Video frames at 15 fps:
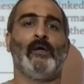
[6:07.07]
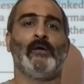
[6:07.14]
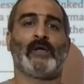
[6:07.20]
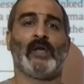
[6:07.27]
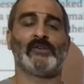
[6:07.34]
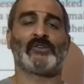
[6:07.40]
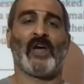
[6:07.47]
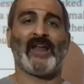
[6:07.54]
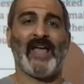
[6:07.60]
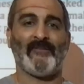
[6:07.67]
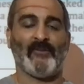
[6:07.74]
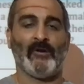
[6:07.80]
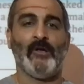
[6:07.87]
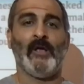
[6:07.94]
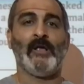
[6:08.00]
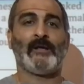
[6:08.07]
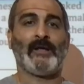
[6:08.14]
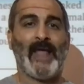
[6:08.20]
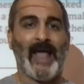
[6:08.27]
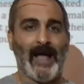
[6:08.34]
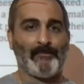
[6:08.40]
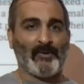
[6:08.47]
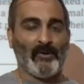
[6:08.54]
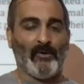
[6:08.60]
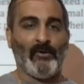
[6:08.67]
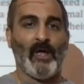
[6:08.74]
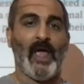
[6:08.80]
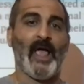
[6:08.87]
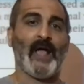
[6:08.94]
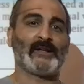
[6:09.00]
Okay, you got to have a
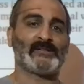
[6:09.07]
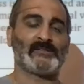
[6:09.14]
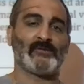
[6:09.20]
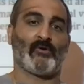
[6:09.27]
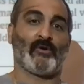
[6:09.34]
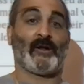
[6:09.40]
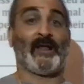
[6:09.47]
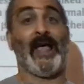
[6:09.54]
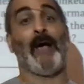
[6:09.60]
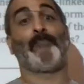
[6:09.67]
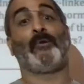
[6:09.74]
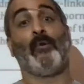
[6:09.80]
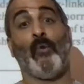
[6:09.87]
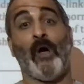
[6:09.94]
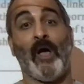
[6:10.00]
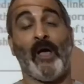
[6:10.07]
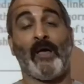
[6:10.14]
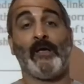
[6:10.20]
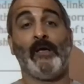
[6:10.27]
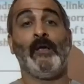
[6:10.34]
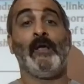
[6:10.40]
capital X or a capital Y,